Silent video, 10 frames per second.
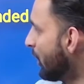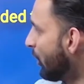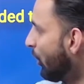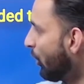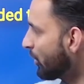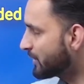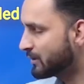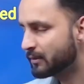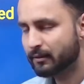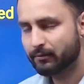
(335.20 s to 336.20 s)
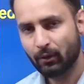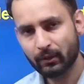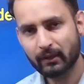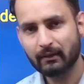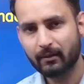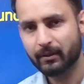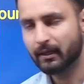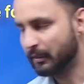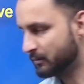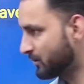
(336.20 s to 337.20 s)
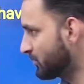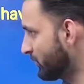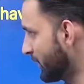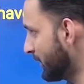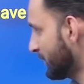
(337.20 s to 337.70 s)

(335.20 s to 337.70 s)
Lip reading: or the founders are being asked. So here